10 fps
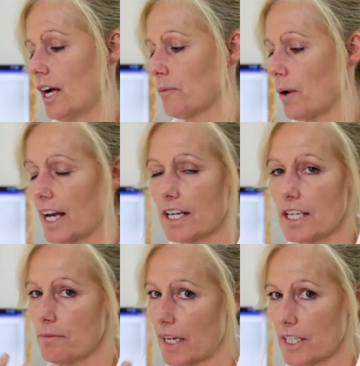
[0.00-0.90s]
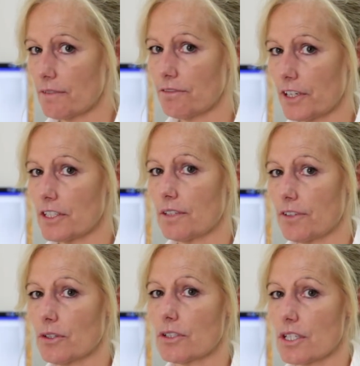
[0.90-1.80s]
One, it makes it very
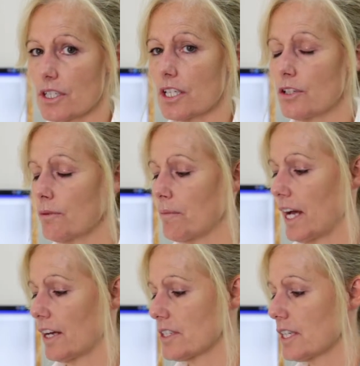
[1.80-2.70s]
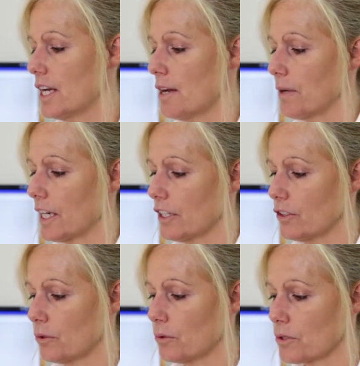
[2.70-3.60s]
difficult to seal the mask, but
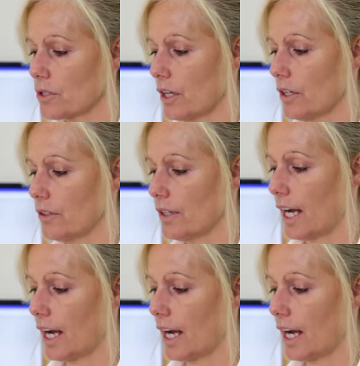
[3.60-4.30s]
it also